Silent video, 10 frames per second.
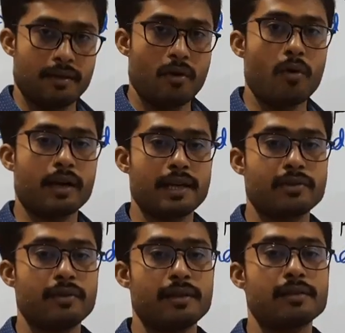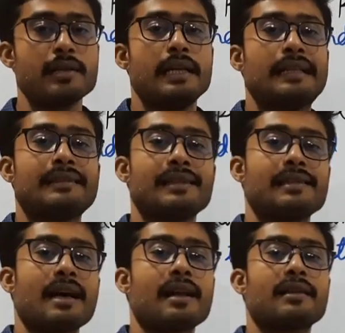Okay students,
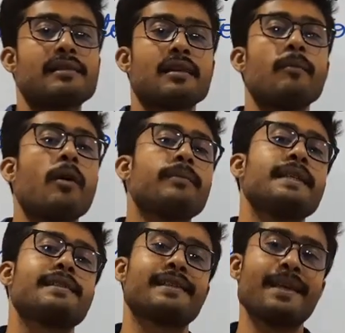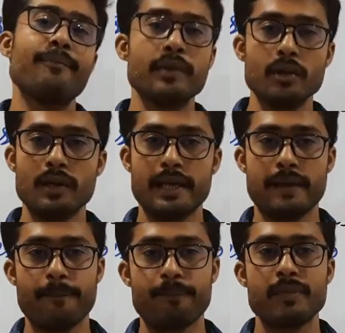these are the some of the
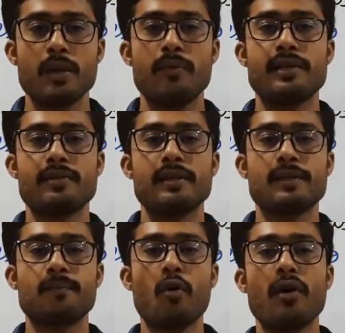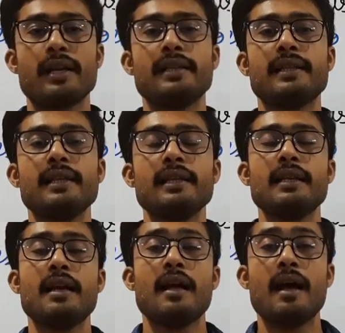stimuli which respond in
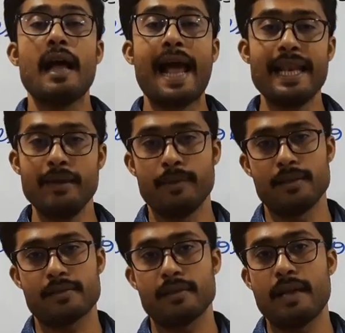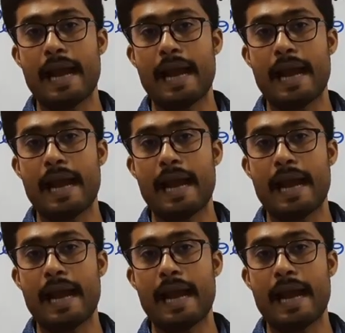the animals.